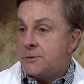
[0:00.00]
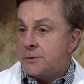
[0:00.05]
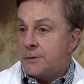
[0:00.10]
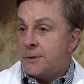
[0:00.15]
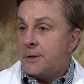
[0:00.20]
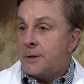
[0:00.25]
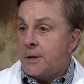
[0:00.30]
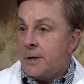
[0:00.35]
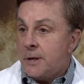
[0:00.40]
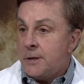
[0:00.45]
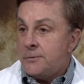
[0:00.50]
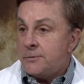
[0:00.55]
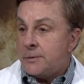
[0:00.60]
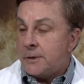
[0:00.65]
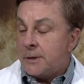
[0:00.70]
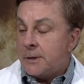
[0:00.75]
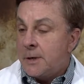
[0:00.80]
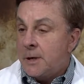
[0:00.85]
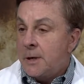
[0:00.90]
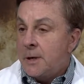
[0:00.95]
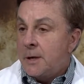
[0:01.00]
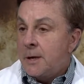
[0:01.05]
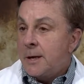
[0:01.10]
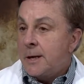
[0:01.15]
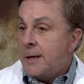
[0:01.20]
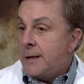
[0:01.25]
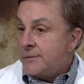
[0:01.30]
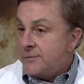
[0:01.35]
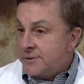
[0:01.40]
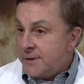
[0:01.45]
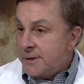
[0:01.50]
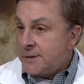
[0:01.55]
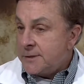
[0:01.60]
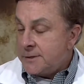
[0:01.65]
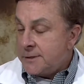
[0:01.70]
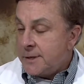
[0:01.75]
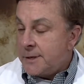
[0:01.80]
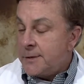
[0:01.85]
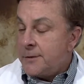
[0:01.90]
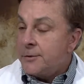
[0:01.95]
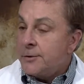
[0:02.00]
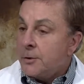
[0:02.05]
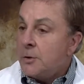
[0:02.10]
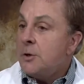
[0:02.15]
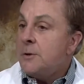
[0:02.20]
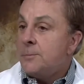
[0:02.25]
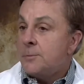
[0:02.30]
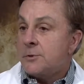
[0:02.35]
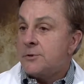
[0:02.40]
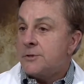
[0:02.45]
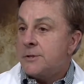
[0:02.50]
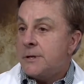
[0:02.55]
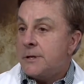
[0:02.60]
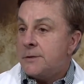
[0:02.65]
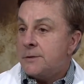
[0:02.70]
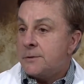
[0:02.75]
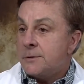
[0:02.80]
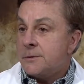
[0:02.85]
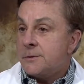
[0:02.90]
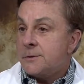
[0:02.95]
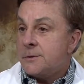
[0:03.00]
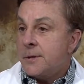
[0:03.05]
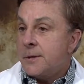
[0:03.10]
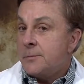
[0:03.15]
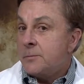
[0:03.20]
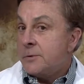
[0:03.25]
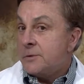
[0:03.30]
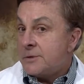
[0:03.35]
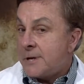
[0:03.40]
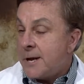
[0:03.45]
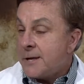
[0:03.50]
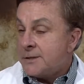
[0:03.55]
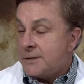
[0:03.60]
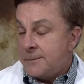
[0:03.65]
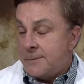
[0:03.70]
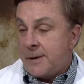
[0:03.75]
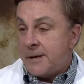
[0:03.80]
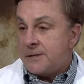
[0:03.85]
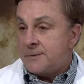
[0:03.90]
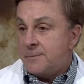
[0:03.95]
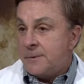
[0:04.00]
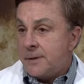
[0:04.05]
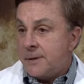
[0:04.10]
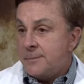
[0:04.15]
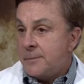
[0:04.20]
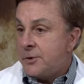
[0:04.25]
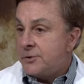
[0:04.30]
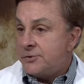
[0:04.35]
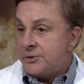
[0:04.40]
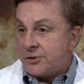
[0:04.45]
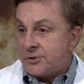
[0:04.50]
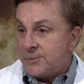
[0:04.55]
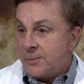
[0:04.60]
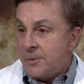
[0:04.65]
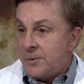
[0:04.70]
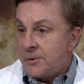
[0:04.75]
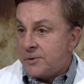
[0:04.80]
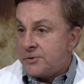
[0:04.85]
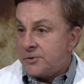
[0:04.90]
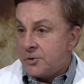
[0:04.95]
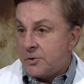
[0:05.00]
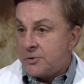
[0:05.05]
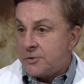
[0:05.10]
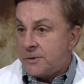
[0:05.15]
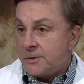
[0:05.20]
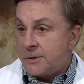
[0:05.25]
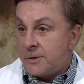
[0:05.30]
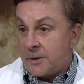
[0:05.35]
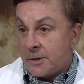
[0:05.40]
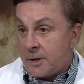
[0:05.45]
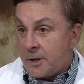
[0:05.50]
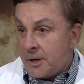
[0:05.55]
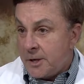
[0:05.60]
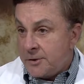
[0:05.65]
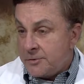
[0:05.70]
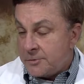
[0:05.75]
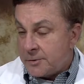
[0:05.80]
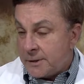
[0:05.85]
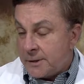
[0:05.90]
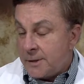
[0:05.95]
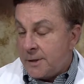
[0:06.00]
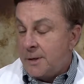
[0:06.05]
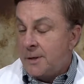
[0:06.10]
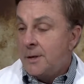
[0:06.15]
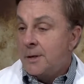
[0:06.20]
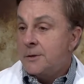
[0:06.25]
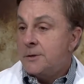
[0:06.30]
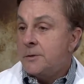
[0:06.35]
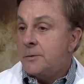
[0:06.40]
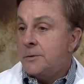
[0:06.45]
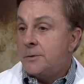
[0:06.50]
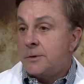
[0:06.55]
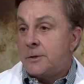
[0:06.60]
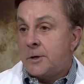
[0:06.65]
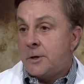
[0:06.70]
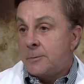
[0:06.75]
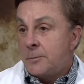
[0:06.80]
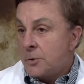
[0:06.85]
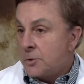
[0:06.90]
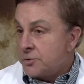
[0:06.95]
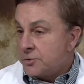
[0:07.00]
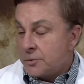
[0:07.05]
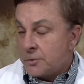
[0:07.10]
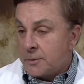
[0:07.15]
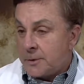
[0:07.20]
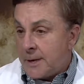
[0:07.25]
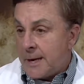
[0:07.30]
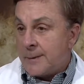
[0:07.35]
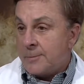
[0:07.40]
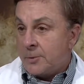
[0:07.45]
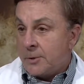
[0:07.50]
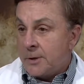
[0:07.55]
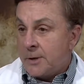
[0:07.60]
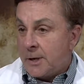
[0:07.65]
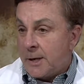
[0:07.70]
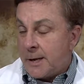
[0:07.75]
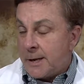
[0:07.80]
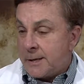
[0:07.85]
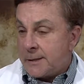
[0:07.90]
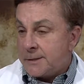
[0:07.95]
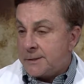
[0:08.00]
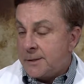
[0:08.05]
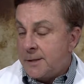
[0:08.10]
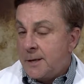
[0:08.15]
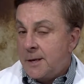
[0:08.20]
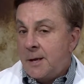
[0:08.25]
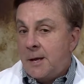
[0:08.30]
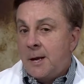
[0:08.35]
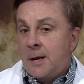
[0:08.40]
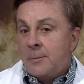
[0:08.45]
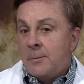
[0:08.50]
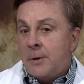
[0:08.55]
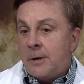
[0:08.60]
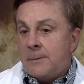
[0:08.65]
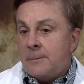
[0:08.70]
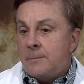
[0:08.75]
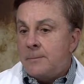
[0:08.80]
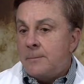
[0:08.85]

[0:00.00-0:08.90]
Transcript: in the country, and I've since done 30 procedures, and which actually makes me the most experienced surgeon in the country doing commercial camera inlays. But